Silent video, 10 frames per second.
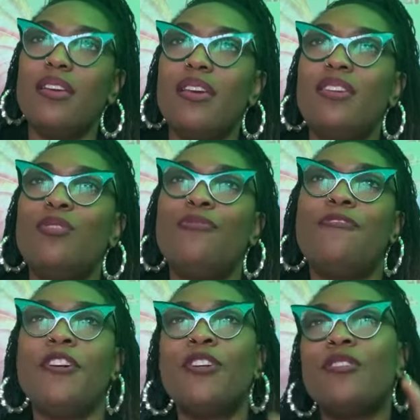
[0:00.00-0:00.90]
you
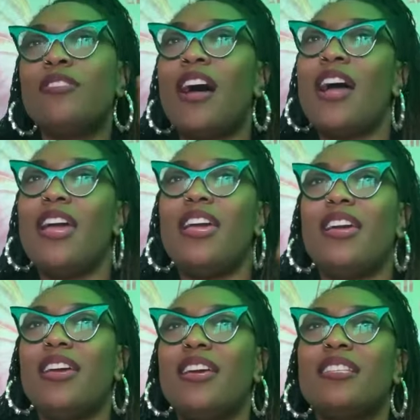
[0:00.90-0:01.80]
feel like
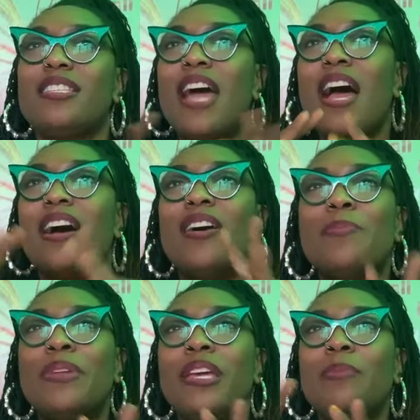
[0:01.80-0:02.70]
it's not
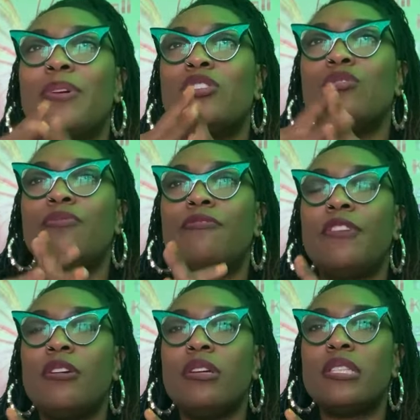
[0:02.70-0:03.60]
uppity, but you
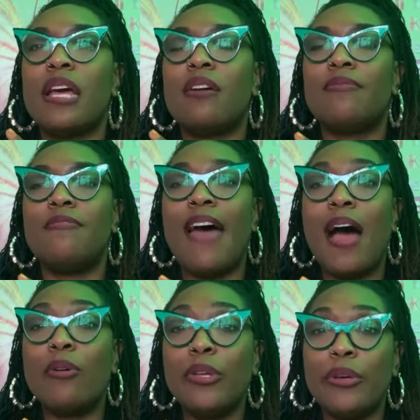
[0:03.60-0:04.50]
feel it's like of
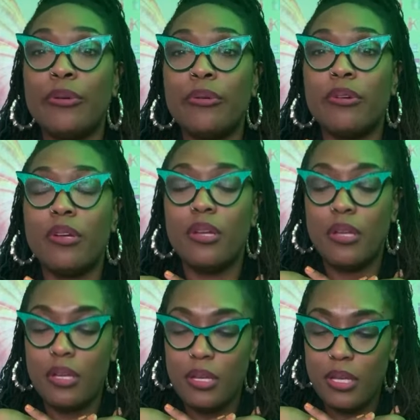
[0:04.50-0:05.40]
value.
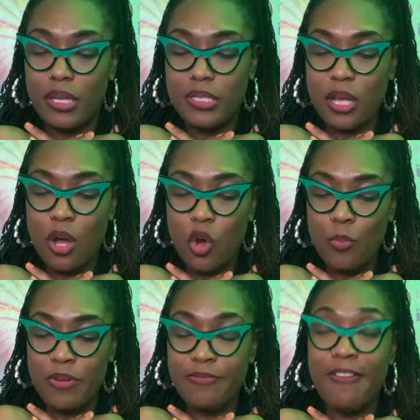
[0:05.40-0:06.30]
It's a
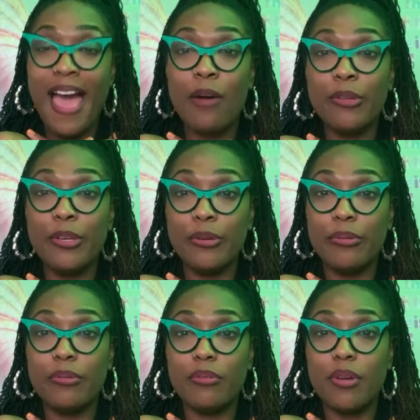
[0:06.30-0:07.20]
home of
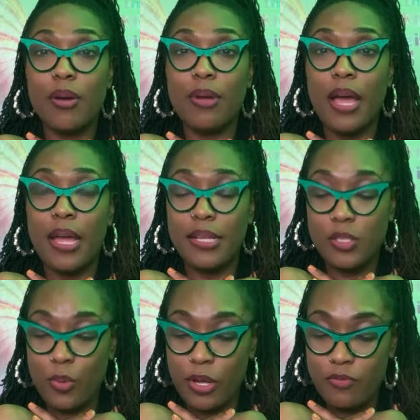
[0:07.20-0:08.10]
value, okay?
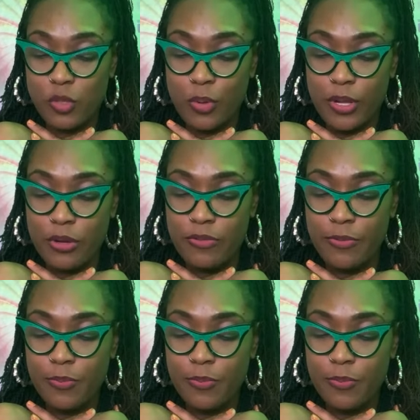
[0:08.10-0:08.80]
1212.